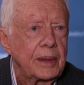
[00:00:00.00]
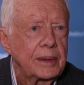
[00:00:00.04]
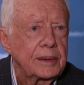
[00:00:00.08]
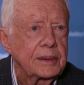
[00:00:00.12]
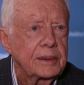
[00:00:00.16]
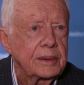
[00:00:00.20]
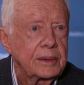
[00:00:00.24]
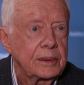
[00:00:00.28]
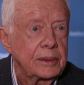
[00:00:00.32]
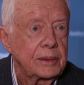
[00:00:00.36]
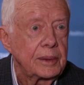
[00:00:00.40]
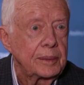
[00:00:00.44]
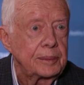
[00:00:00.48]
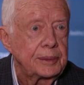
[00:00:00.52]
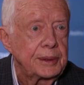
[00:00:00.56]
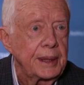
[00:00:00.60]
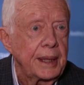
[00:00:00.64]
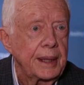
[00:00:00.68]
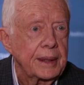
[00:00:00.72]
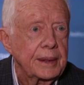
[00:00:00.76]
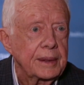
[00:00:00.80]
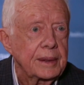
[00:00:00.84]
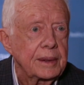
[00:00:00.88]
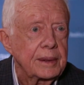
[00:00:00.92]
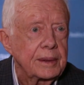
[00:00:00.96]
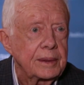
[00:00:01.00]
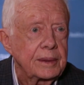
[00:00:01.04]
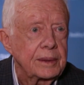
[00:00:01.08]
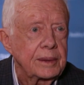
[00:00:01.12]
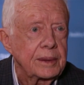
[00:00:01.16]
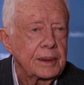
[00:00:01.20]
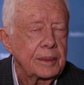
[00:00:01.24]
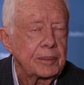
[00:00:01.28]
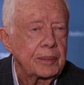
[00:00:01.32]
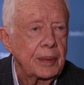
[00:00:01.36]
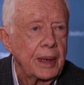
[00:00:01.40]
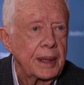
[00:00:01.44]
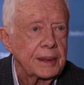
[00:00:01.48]
ones to object
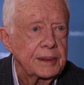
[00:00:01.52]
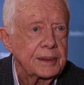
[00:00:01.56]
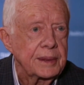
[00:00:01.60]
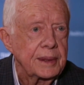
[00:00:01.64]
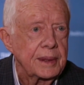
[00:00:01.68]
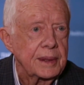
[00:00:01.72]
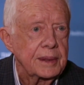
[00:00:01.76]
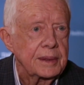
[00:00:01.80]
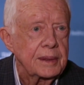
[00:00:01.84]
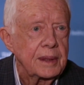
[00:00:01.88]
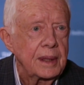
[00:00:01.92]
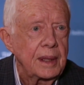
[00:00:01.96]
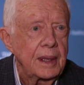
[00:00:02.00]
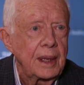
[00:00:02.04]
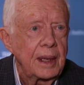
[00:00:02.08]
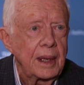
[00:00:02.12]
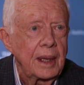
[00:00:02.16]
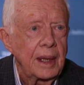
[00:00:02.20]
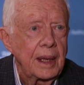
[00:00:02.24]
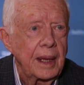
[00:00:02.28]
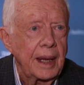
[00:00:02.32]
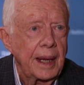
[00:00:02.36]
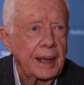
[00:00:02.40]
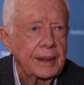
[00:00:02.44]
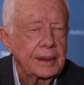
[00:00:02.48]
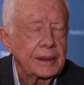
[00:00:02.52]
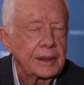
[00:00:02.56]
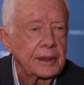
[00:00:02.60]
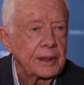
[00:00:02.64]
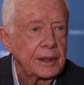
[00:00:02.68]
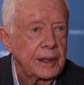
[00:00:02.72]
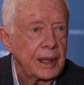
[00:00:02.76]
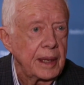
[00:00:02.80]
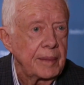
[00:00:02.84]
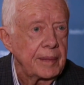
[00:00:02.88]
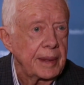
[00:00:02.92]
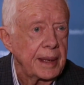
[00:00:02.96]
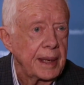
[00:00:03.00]
to the process and
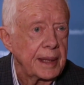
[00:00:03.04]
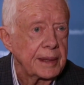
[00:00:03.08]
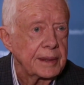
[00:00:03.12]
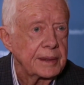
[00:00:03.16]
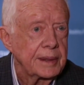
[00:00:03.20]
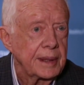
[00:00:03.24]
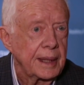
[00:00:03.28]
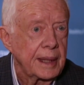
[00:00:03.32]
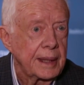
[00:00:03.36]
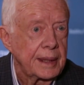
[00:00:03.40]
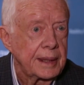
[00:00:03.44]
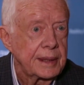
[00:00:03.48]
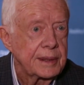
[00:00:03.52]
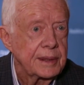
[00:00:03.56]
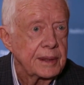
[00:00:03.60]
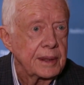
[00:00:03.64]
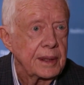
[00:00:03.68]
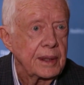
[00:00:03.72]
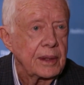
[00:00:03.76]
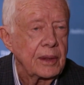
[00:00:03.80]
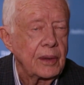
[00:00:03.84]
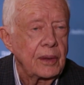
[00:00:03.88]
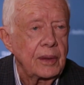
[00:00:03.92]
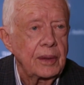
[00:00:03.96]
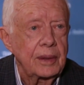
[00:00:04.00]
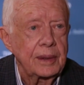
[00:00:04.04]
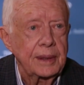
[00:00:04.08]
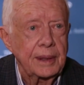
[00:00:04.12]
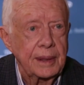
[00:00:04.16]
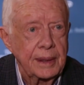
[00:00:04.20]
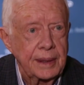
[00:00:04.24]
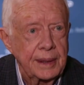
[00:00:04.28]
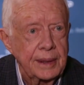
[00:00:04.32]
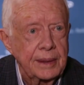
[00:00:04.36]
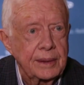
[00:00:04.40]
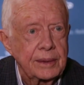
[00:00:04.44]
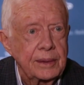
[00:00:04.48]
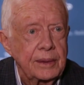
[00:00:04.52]
condemn it as illicit or
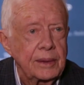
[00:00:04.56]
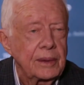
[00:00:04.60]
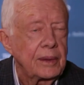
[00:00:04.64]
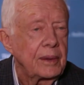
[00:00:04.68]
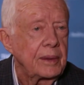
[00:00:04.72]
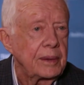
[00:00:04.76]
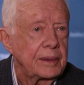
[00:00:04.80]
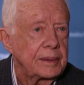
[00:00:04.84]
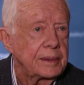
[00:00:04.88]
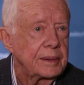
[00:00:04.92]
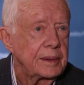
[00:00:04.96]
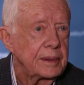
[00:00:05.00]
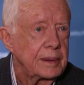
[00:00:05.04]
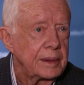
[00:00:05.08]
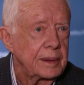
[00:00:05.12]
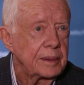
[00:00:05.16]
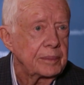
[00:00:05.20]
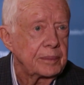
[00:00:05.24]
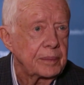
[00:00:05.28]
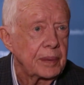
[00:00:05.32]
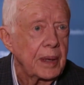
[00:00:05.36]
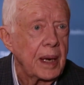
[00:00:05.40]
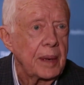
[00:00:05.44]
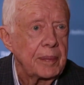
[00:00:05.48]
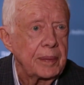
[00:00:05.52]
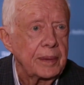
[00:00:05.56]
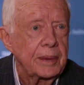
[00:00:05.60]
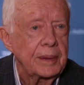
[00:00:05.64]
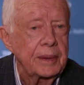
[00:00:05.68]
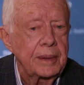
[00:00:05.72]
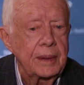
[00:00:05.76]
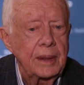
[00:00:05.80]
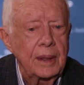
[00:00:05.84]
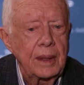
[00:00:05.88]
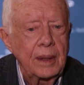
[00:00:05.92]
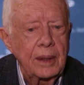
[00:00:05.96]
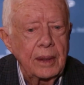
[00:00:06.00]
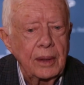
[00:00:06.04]
illegal or improper uh,
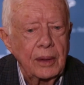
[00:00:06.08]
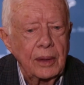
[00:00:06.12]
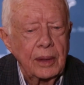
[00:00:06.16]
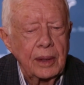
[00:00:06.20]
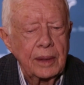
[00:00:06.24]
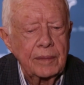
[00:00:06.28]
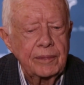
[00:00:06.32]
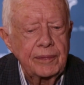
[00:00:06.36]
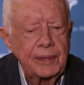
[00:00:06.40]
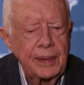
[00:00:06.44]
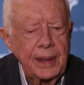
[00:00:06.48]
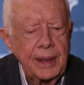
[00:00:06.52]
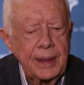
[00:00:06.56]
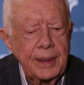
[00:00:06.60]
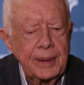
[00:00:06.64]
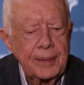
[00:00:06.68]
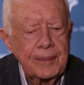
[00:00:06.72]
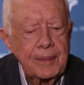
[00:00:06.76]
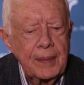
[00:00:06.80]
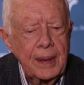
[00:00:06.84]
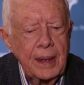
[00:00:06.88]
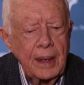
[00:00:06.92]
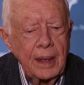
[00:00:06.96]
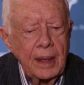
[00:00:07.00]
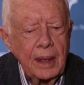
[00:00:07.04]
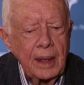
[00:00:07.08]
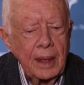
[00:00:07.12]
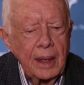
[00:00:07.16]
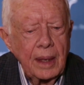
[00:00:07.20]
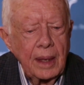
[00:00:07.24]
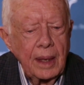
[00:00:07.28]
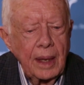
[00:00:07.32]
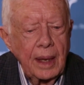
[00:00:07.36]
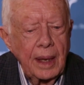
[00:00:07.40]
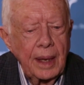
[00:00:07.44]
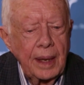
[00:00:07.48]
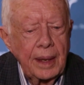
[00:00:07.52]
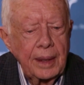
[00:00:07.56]
or unfair.
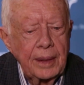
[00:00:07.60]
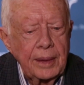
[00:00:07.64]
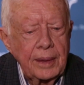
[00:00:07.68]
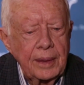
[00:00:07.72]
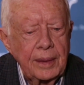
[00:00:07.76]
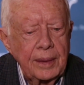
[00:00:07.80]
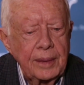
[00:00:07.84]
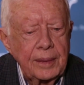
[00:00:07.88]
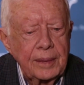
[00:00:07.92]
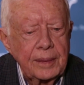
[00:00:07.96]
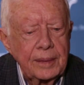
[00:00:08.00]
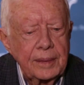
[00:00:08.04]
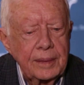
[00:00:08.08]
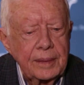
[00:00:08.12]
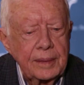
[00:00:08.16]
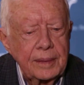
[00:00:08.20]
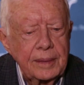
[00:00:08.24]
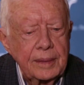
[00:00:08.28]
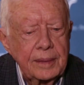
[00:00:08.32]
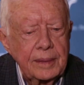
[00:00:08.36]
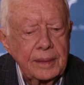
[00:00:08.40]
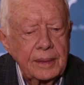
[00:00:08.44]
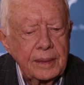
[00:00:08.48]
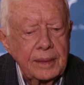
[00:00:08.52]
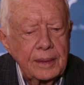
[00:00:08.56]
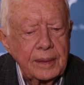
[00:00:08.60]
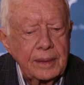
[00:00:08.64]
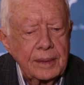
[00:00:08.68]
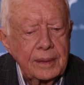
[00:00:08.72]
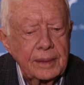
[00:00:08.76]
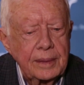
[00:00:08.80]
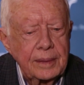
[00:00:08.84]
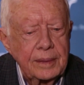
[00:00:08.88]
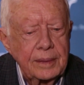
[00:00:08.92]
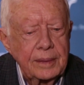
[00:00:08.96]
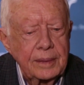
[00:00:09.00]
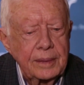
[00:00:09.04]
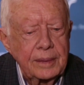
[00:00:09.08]
And uh,
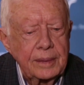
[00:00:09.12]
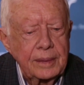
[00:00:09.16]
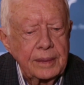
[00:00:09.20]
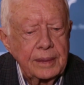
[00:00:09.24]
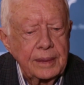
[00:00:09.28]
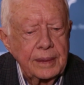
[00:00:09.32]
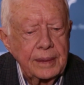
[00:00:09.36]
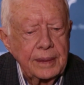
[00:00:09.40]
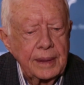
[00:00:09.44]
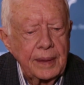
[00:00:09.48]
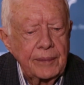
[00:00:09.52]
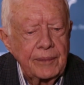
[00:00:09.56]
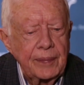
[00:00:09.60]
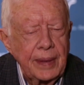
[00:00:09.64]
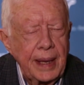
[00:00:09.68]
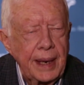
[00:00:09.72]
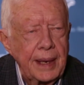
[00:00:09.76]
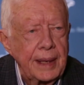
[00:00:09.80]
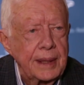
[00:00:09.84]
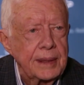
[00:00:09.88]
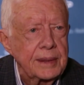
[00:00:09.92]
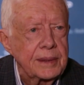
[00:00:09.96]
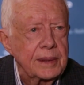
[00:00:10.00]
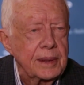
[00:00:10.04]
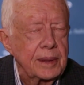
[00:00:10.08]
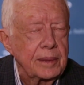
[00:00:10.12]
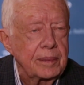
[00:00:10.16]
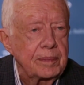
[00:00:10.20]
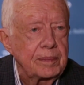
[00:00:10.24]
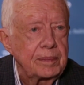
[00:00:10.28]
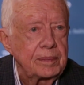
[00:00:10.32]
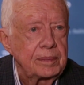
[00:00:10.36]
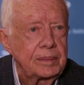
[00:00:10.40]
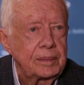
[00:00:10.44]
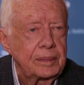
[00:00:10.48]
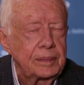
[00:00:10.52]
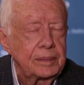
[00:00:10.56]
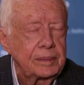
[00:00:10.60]
if that is the
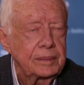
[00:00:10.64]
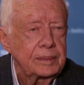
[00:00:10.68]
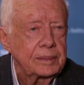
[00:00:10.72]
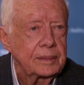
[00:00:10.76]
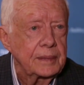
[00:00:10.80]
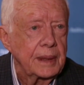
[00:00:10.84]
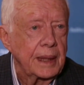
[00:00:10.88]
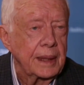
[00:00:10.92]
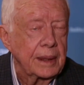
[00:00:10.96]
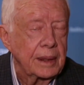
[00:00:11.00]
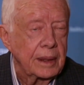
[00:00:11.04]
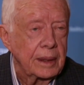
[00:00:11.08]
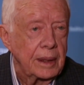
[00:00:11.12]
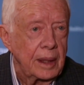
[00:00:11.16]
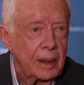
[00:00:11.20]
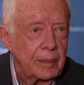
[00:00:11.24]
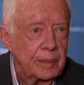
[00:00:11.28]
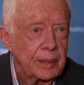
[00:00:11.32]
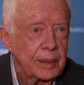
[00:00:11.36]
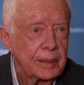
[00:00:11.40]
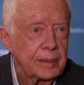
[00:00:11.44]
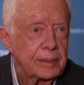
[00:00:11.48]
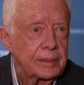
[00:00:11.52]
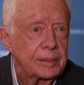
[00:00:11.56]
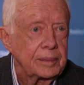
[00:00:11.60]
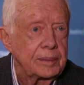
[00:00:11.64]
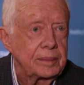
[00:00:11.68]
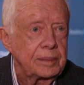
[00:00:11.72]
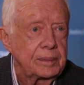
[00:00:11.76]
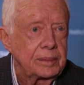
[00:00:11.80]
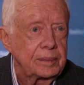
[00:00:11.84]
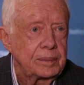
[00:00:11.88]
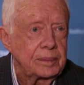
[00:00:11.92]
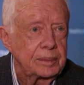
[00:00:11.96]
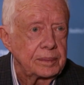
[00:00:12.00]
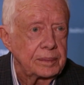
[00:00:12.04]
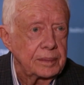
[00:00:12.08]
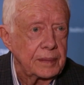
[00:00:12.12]
incumbent
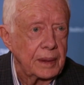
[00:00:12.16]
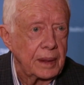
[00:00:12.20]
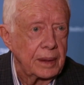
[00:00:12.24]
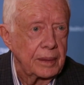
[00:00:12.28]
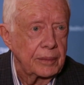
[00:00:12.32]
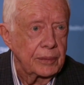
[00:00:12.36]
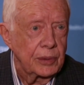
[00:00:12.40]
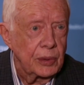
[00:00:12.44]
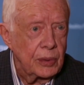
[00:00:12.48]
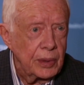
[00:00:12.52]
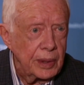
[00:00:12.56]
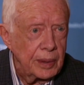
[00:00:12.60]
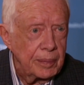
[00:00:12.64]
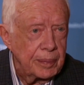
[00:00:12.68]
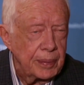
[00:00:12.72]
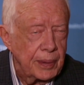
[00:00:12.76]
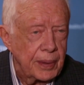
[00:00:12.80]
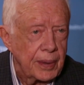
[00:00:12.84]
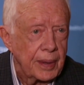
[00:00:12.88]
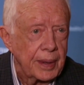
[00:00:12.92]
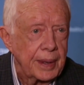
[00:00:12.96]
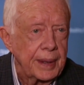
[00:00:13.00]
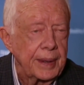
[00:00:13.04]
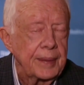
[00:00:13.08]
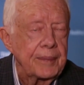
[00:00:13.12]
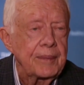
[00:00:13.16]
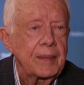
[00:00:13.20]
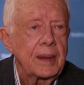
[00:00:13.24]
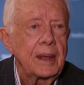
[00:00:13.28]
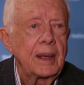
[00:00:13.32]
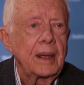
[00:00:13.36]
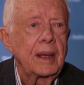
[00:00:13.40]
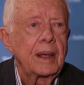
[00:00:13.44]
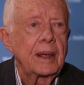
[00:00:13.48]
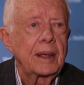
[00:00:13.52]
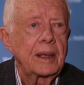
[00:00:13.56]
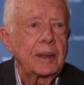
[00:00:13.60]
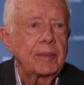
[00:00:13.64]
uh, ruling party,
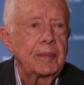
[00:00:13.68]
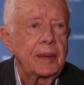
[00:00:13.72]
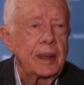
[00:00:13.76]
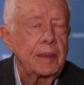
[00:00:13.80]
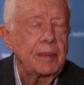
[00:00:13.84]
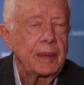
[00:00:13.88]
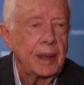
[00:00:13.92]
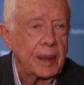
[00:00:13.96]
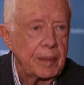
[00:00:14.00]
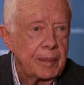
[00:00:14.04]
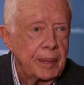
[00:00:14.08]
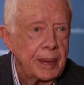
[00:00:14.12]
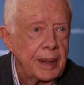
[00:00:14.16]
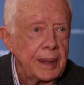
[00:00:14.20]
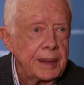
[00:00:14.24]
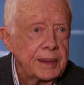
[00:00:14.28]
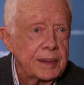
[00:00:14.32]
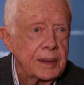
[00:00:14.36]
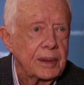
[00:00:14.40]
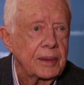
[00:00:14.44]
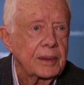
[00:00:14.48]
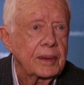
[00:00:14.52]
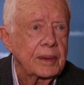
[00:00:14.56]
the PPP